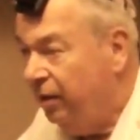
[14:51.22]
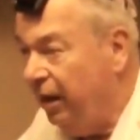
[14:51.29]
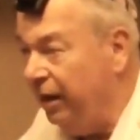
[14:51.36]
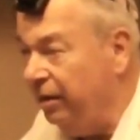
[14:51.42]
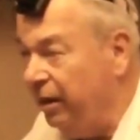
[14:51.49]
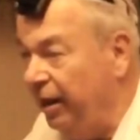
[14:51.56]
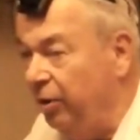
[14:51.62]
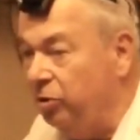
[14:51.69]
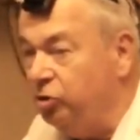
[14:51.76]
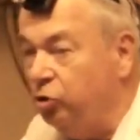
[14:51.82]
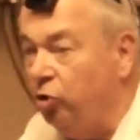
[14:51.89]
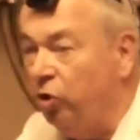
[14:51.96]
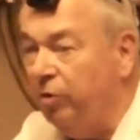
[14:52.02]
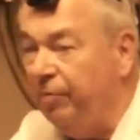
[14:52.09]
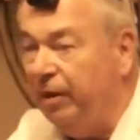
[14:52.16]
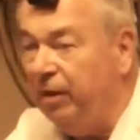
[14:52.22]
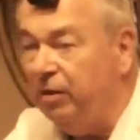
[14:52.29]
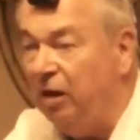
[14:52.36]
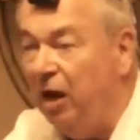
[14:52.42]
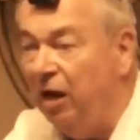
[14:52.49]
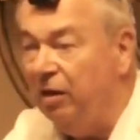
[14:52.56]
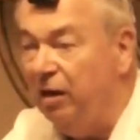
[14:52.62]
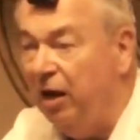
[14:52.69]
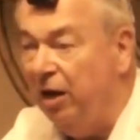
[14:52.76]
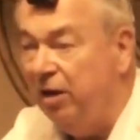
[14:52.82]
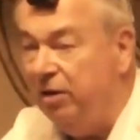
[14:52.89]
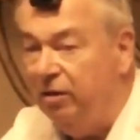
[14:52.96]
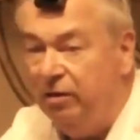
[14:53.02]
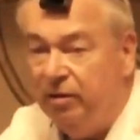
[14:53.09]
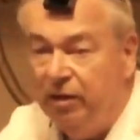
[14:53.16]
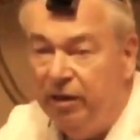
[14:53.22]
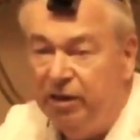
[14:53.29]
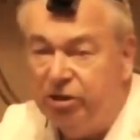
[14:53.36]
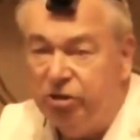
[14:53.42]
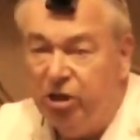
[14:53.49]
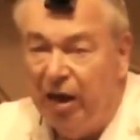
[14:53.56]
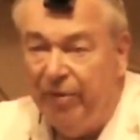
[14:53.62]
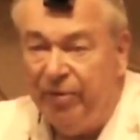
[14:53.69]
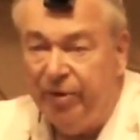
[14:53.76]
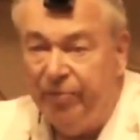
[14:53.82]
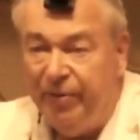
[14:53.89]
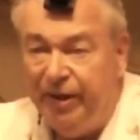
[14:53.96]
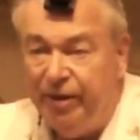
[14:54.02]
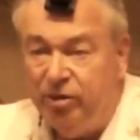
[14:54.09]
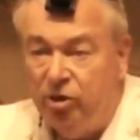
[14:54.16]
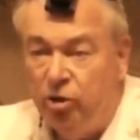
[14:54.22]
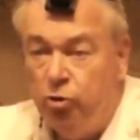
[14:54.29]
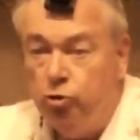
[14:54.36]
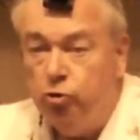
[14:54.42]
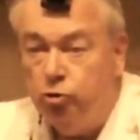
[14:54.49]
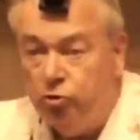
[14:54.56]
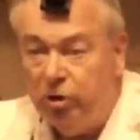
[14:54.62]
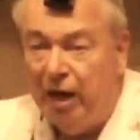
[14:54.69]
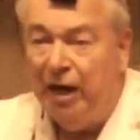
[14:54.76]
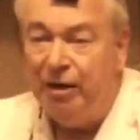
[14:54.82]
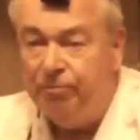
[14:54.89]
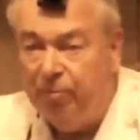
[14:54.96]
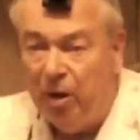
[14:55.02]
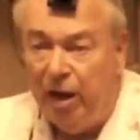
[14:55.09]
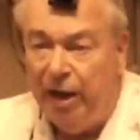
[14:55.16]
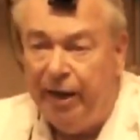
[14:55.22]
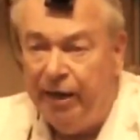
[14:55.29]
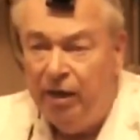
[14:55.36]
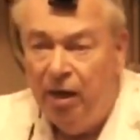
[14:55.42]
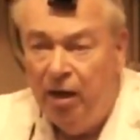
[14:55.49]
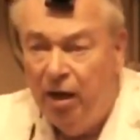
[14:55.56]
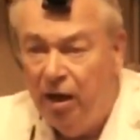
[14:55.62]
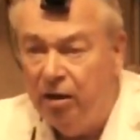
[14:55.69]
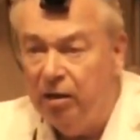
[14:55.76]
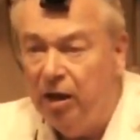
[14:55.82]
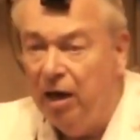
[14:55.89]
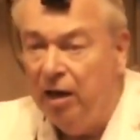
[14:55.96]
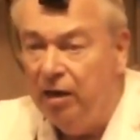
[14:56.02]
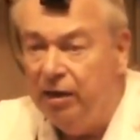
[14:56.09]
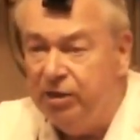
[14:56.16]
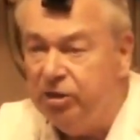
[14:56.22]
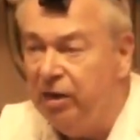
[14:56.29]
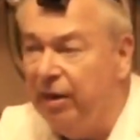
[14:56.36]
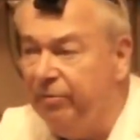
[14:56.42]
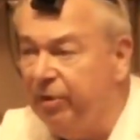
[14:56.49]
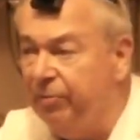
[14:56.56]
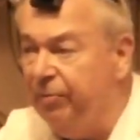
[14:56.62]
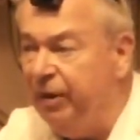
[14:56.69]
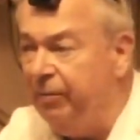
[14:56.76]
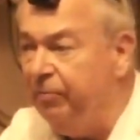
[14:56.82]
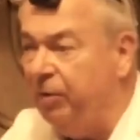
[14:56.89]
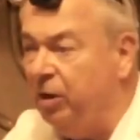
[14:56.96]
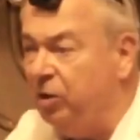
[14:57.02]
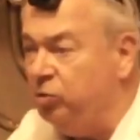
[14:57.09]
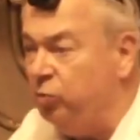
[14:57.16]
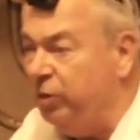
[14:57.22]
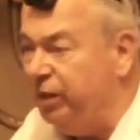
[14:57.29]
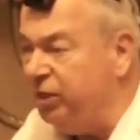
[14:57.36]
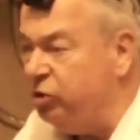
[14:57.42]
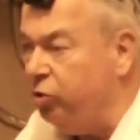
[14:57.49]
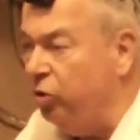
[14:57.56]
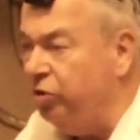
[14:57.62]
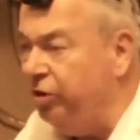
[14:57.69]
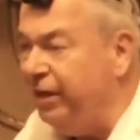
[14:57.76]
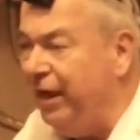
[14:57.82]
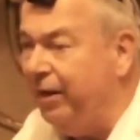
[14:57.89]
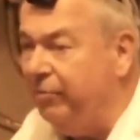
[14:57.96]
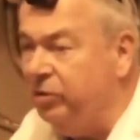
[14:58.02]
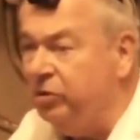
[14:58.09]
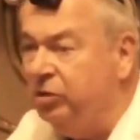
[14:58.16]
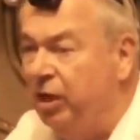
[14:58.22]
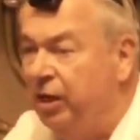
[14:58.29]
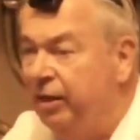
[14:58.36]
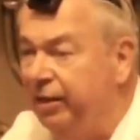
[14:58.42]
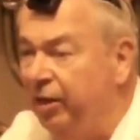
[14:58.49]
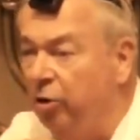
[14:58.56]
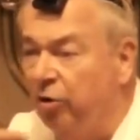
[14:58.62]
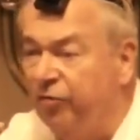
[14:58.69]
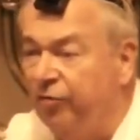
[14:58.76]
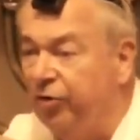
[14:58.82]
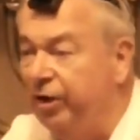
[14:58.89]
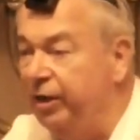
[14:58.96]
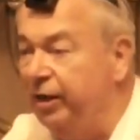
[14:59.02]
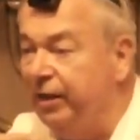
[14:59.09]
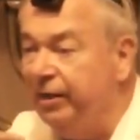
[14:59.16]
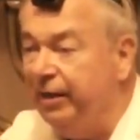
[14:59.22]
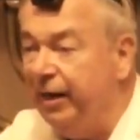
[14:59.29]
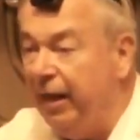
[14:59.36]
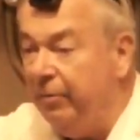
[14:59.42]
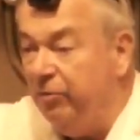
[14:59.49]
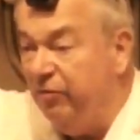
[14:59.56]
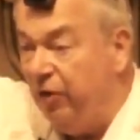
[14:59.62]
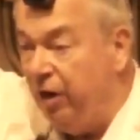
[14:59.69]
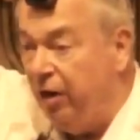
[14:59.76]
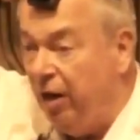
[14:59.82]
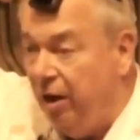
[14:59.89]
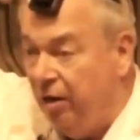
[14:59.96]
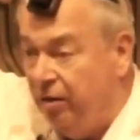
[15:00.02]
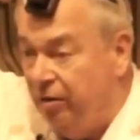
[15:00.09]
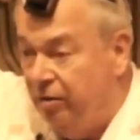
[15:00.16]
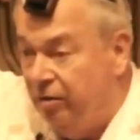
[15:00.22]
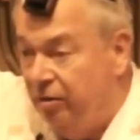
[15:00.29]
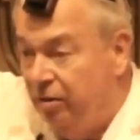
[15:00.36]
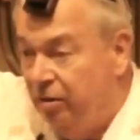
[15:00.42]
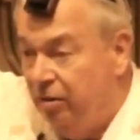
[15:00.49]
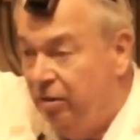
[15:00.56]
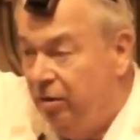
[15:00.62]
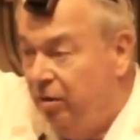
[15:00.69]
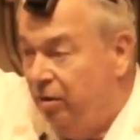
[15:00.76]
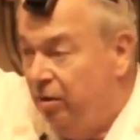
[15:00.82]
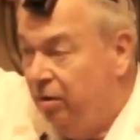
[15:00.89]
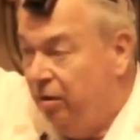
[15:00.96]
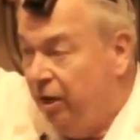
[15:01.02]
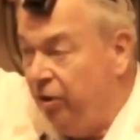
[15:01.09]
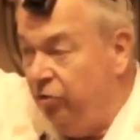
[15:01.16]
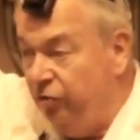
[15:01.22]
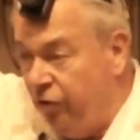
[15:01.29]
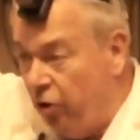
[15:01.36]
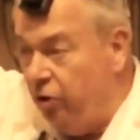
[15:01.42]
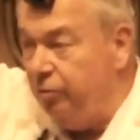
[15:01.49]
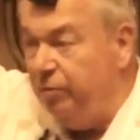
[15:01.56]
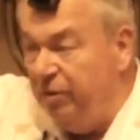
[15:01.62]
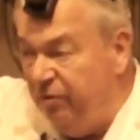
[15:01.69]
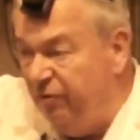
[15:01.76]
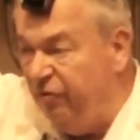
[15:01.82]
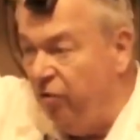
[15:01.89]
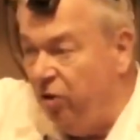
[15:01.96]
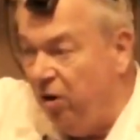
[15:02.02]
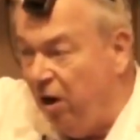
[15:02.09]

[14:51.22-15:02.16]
And I also talk about halal Islamic meat. You do not buy halal Islamic meat because when they slaughter the animals, they offer it in the name of Allah. And you've heard me before.